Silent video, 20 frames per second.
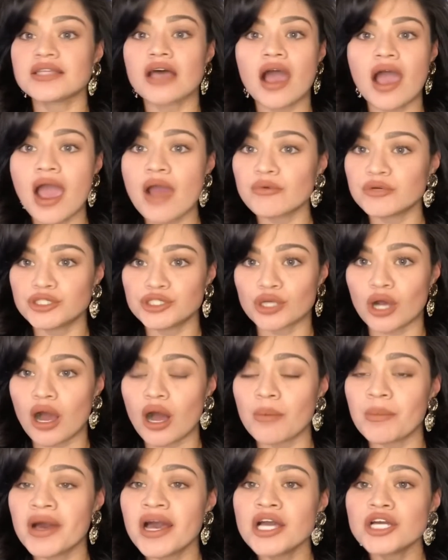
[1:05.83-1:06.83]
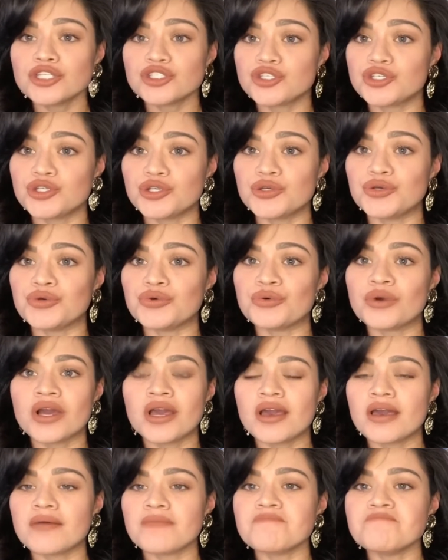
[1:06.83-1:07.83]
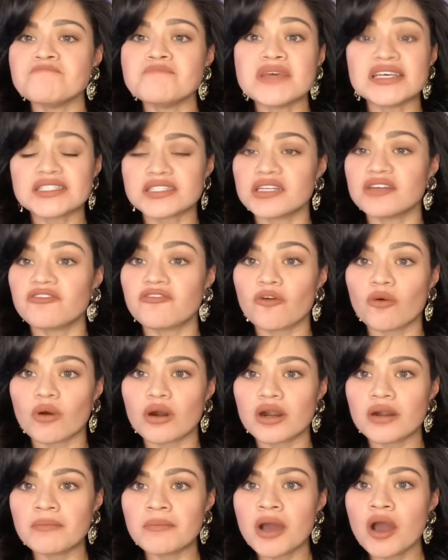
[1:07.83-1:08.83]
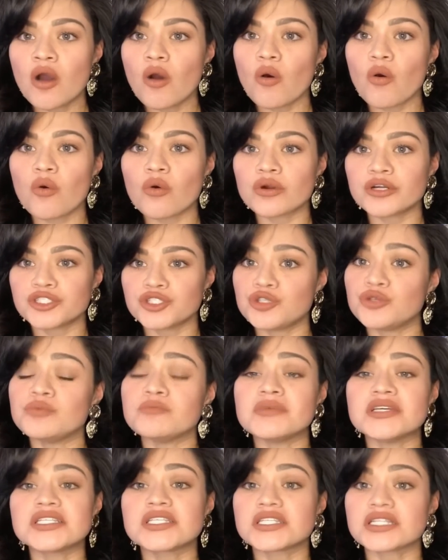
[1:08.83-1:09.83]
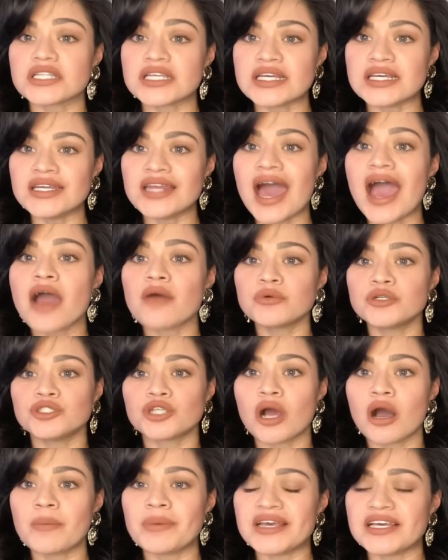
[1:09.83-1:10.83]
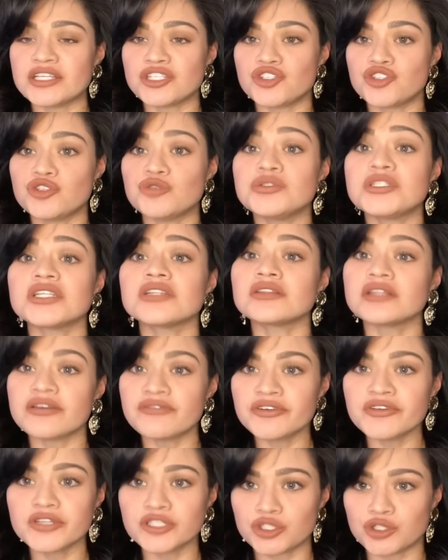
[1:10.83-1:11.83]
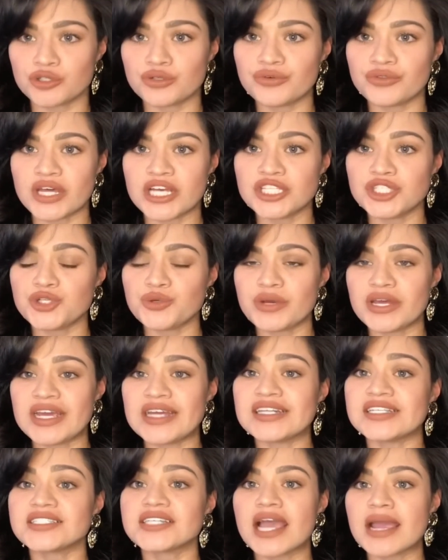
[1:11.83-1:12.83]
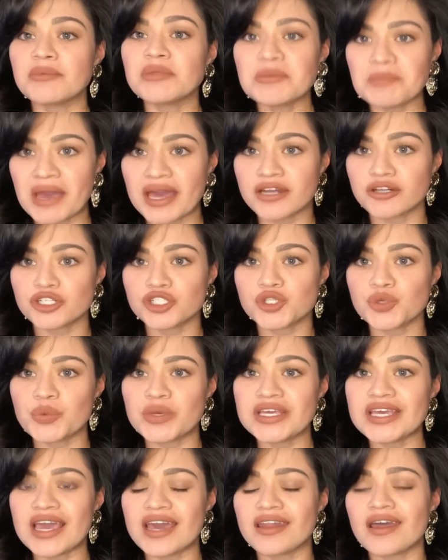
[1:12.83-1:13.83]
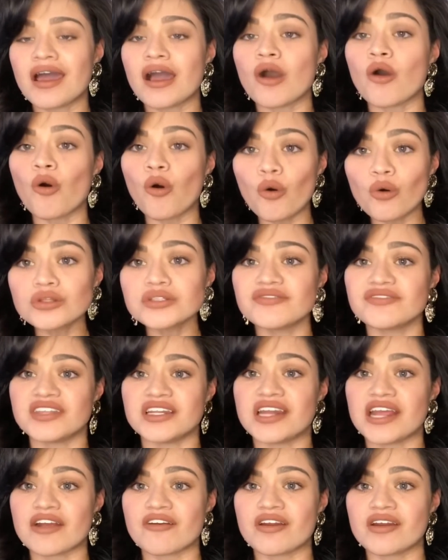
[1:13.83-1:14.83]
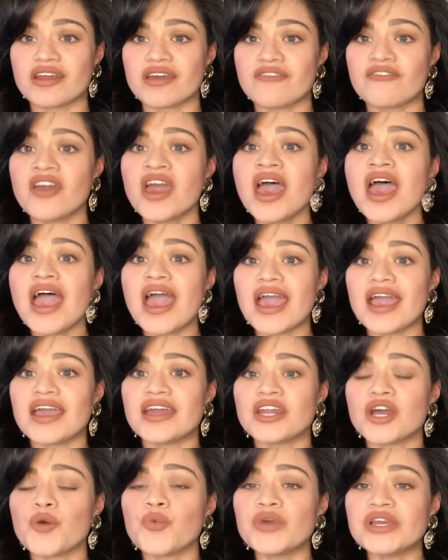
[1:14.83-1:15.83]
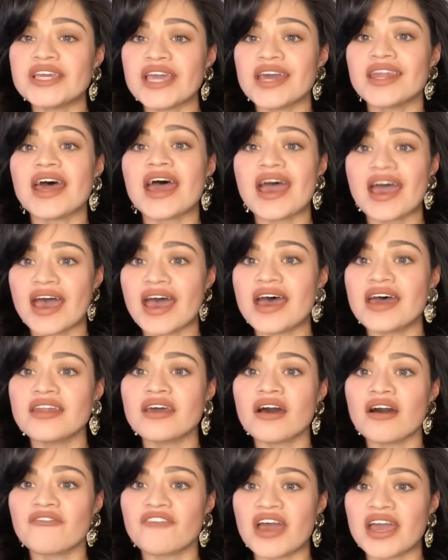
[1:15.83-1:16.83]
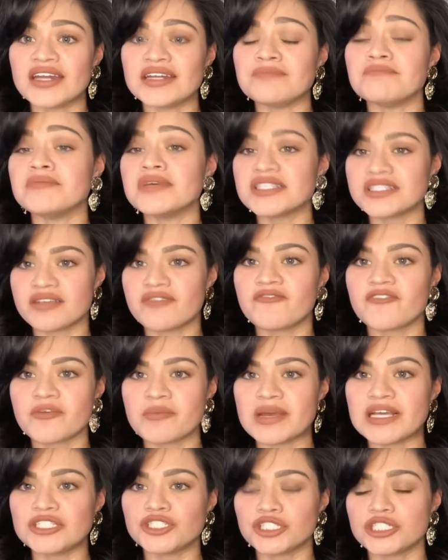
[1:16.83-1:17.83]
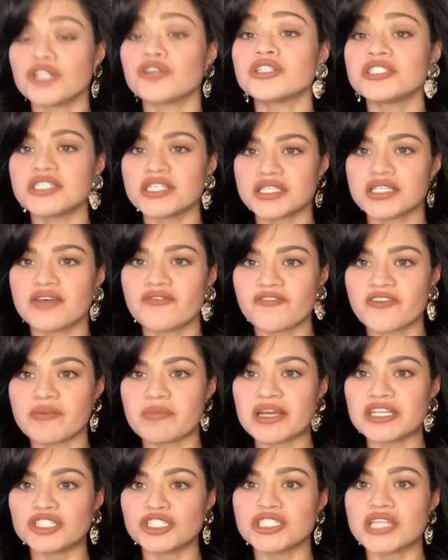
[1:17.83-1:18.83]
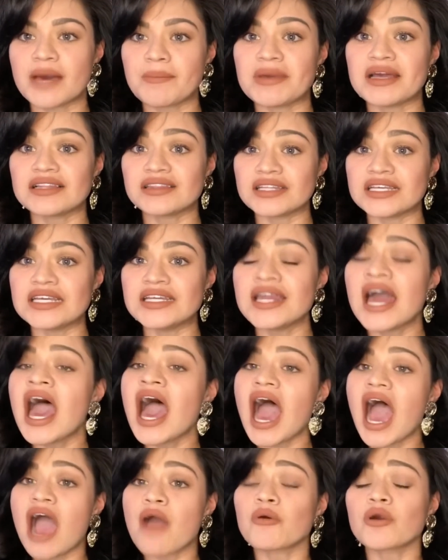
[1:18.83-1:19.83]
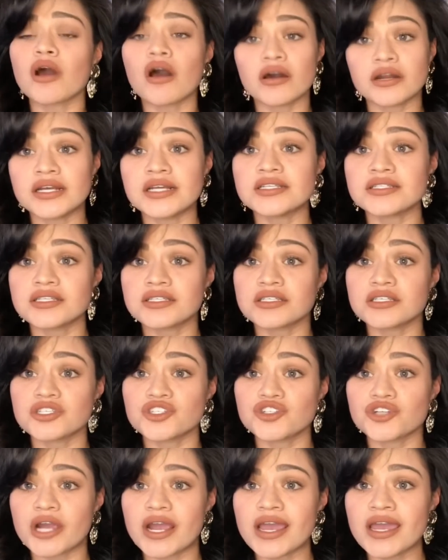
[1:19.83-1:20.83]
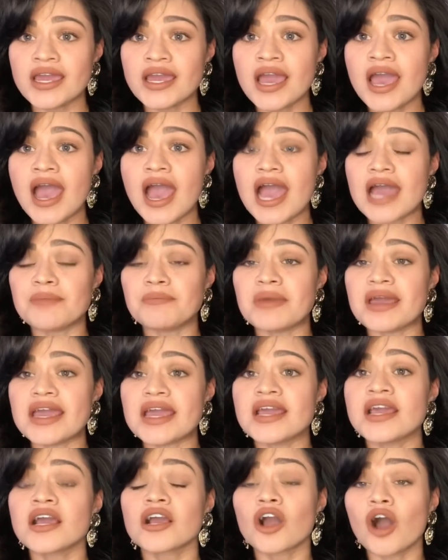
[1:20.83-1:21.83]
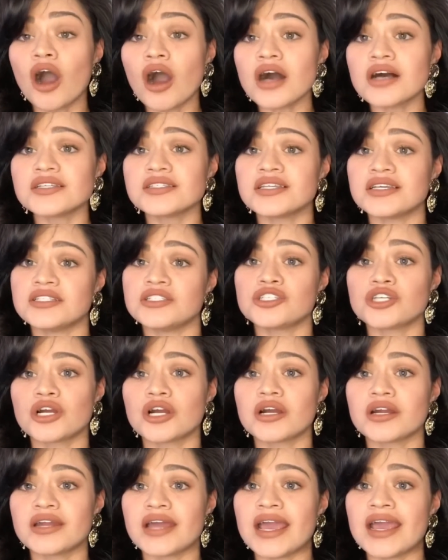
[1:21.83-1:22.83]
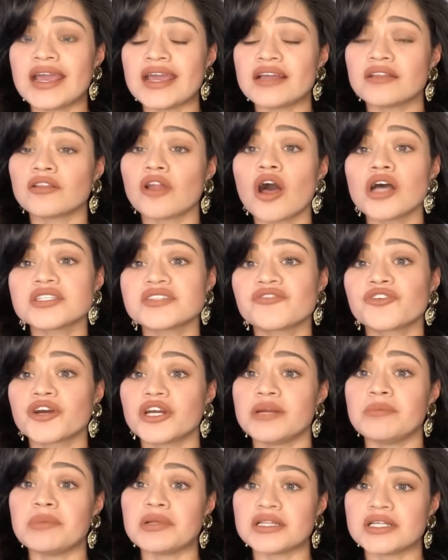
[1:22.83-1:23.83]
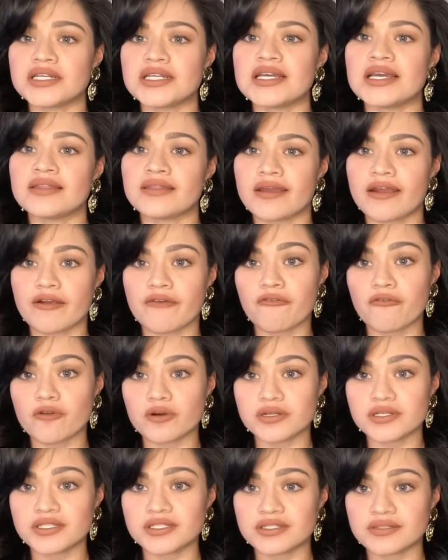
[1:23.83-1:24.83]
our job to misinform or to mislead. Our job is to deliver the truth and do it in a timely manner so we get a hold of the narrative and we get ahead of any misinformation or disinformation that may lead our audiences astray and may cause in turn a loss of credibility in the Air Force.